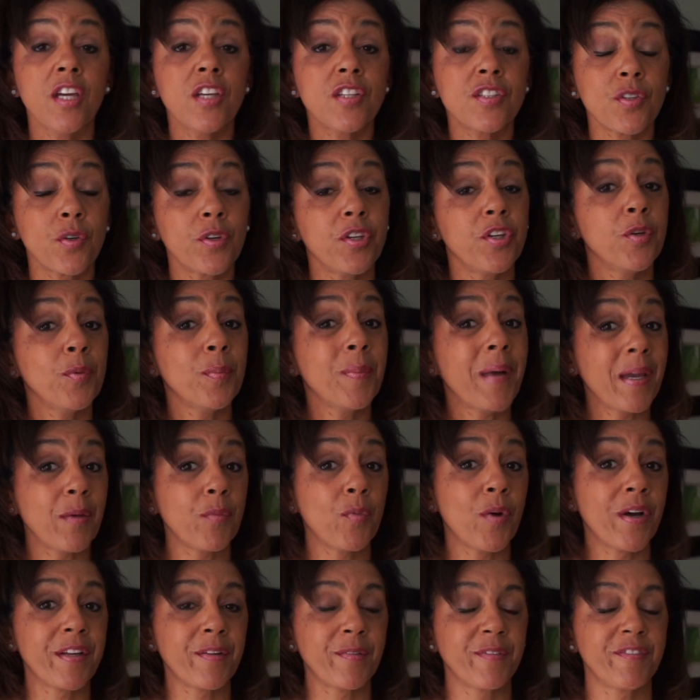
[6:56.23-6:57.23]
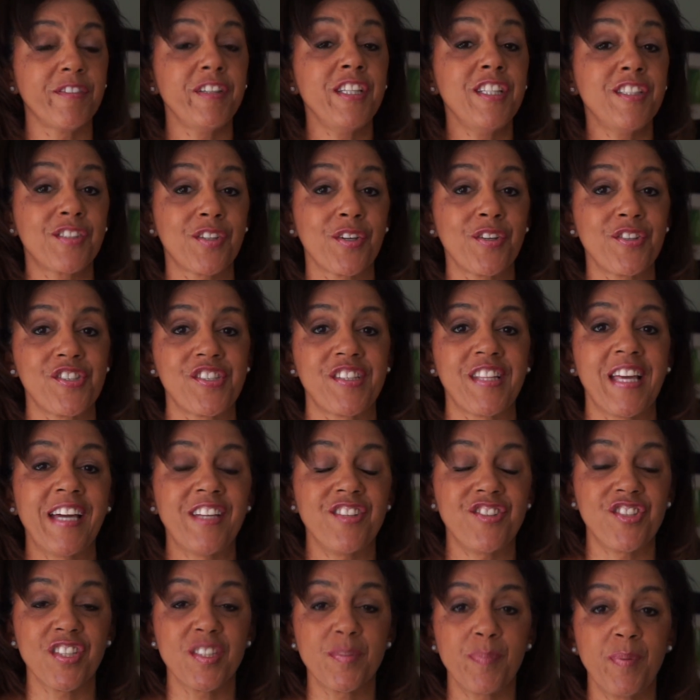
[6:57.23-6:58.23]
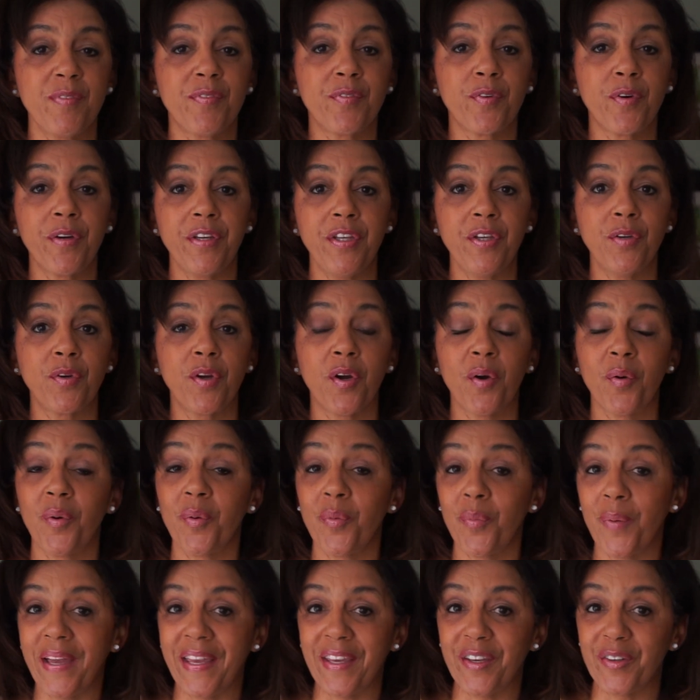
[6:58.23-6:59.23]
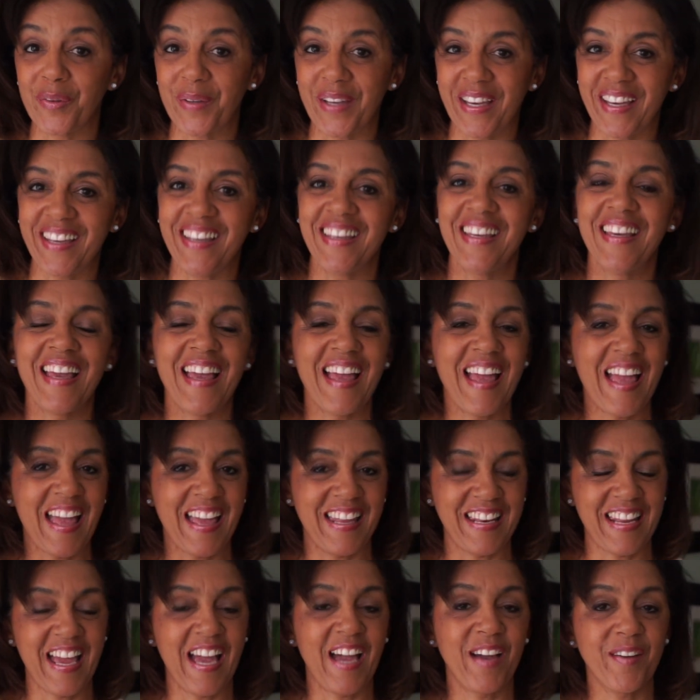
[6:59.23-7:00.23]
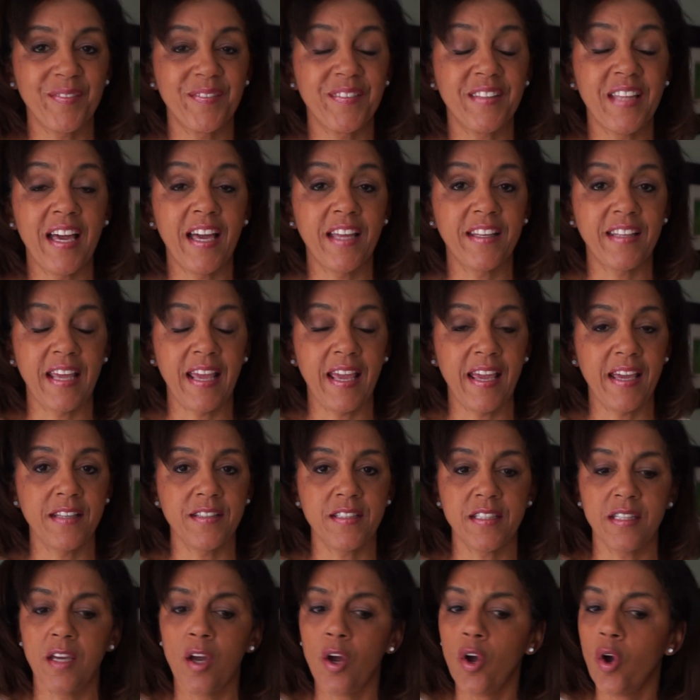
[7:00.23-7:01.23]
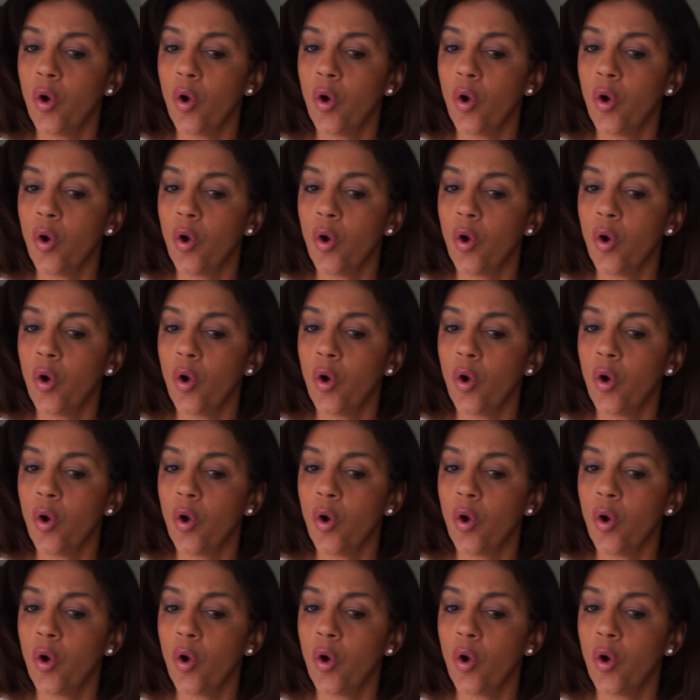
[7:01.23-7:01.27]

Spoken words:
So you might want to research that just before you go away, okay? And have that handy.